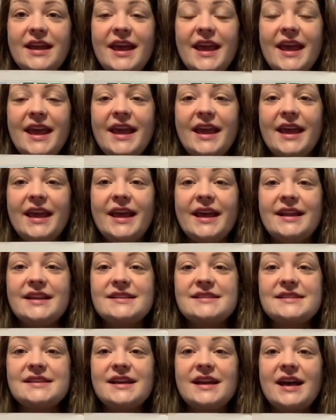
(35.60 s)

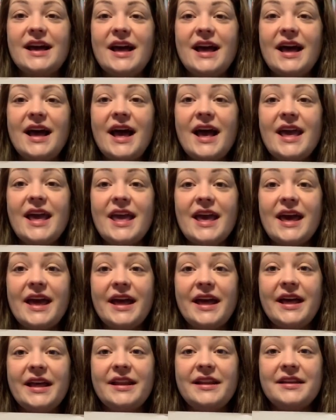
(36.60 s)
And I
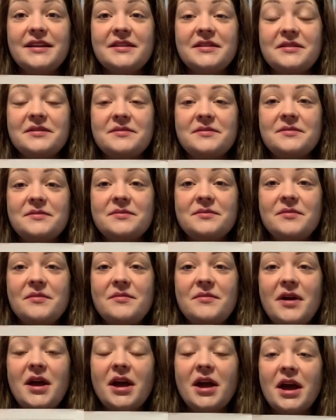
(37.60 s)
had
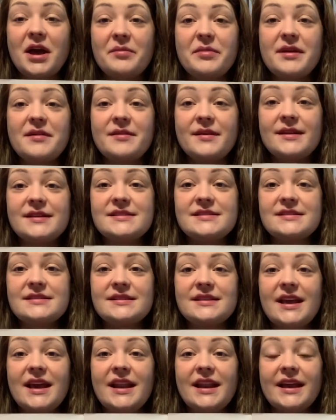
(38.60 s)
a copy of this
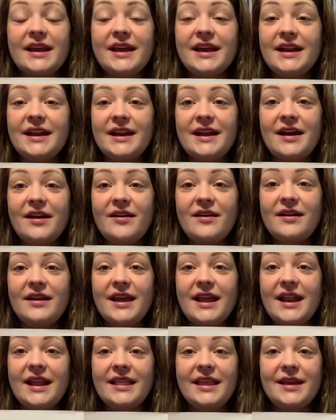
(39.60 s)
and I cut it out
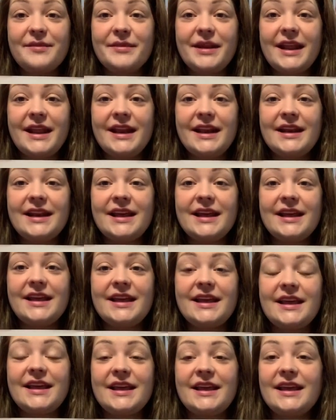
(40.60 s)
and I laminated it
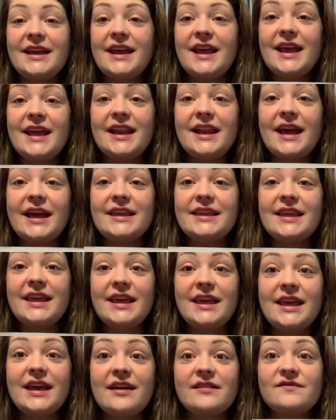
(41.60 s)
and I
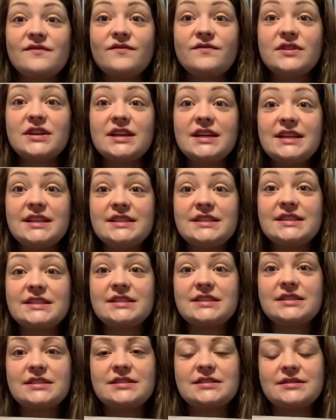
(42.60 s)
can't find
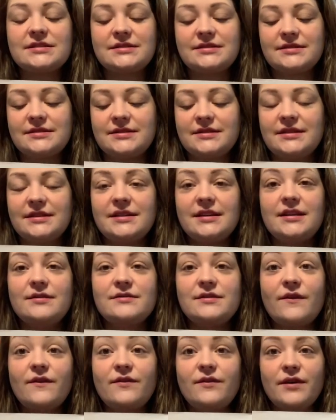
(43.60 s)
it. And it
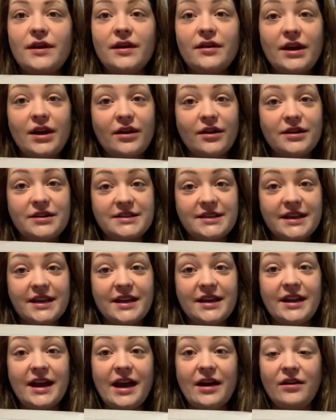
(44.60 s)
was very hard to
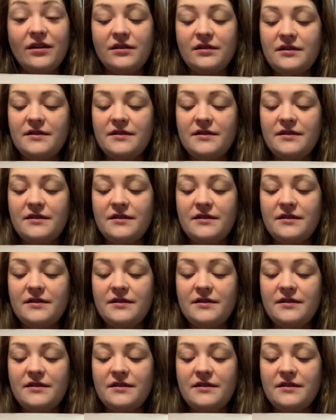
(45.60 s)
cut out.